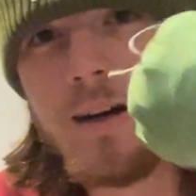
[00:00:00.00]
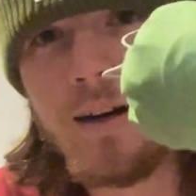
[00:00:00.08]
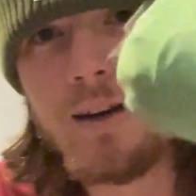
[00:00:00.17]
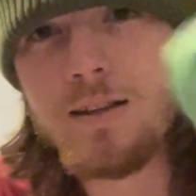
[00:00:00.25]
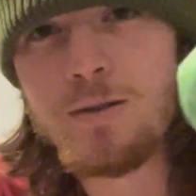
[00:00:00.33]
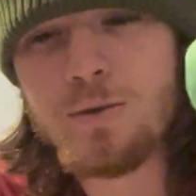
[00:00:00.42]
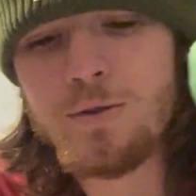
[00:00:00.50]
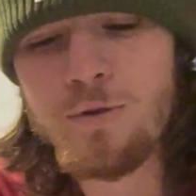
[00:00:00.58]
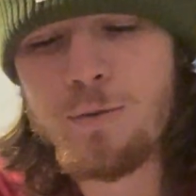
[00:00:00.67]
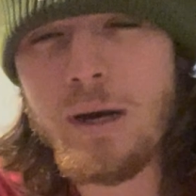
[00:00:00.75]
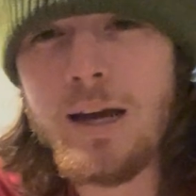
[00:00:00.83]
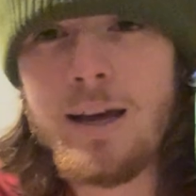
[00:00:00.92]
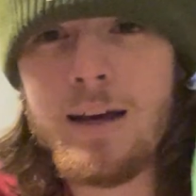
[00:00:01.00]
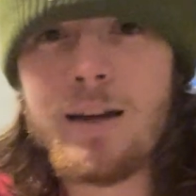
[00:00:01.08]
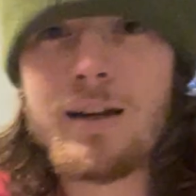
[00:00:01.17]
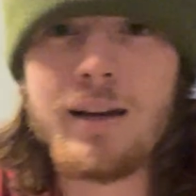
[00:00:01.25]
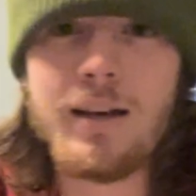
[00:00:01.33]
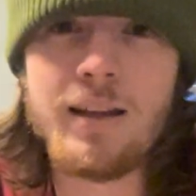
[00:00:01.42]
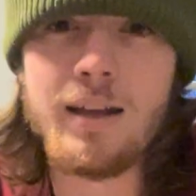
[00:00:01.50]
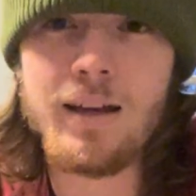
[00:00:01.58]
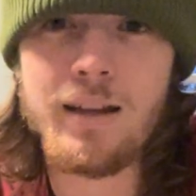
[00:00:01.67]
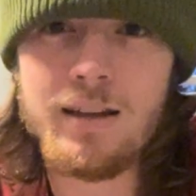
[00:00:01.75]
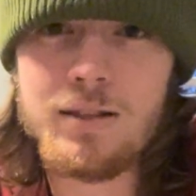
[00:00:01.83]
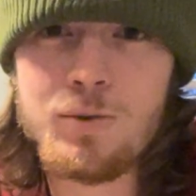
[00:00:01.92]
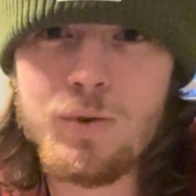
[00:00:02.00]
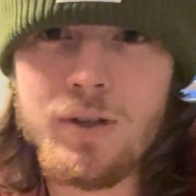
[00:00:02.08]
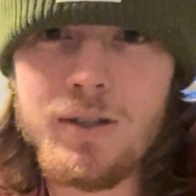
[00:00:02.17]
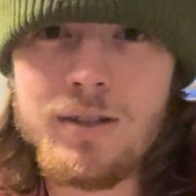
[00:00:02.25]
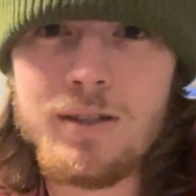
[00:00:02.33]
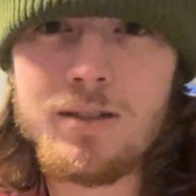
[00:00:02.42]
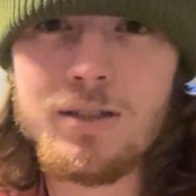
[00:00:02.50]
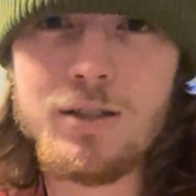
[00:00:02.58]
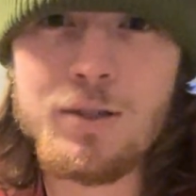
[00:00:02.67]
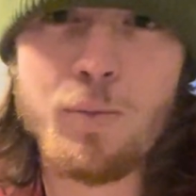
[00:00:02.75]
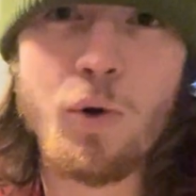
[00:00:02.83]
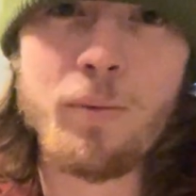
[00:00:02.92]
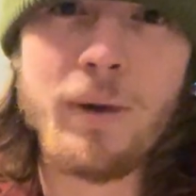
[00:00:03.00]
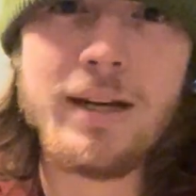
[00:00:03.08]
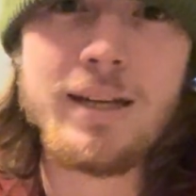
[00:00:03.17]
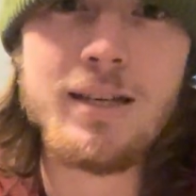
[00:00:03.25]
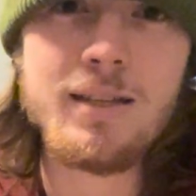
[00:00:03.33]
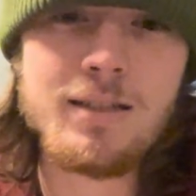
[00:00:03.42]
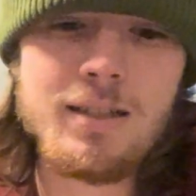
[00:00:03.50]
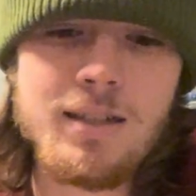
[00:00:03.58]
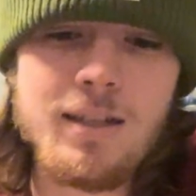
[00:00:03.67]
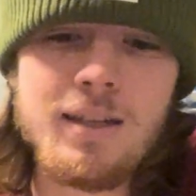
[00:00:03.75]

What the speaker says: This one's for my head, and then this one is to support my knees.